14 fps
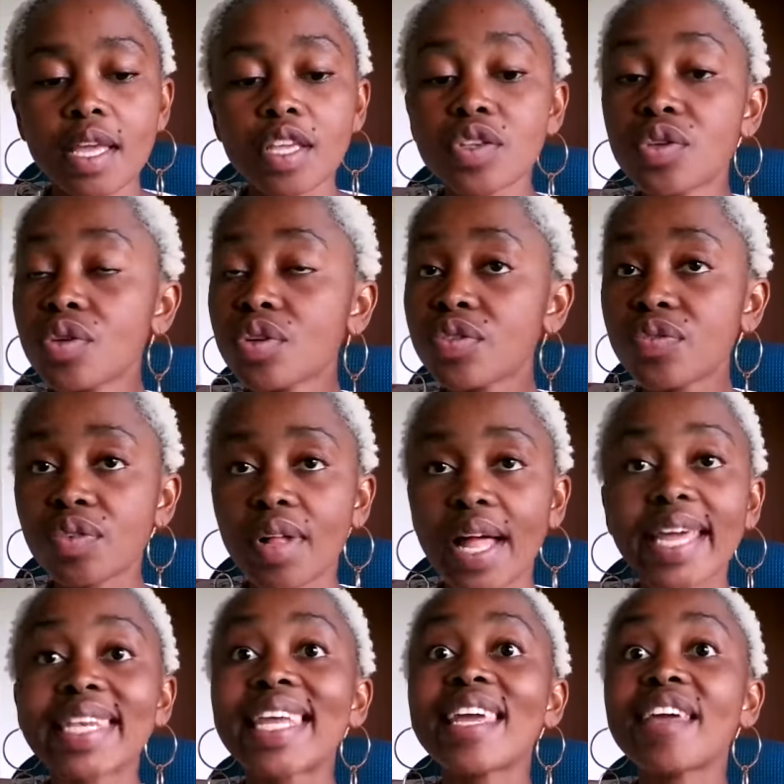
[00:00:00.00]
useful
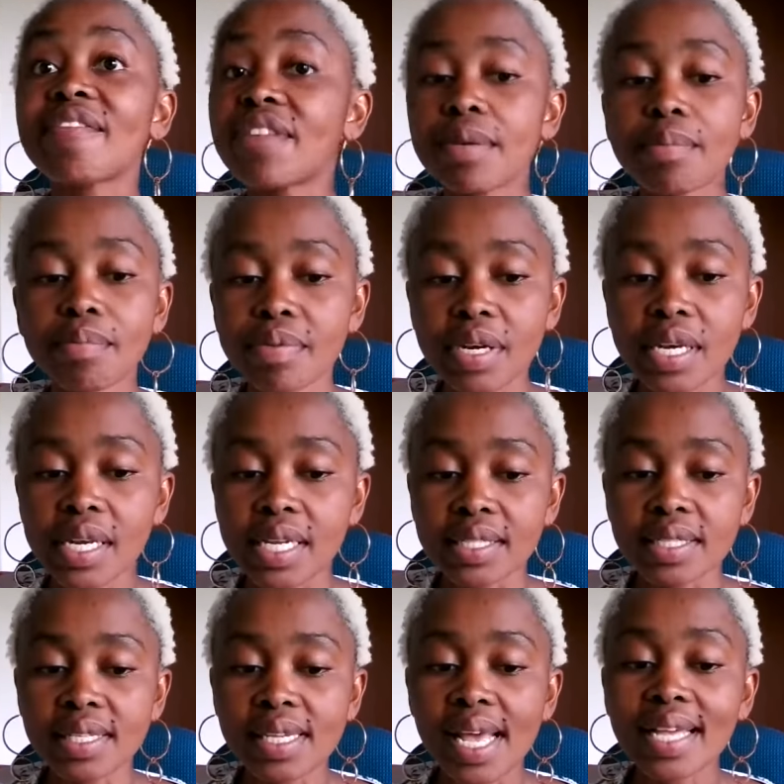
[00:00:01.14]
and even brilliant.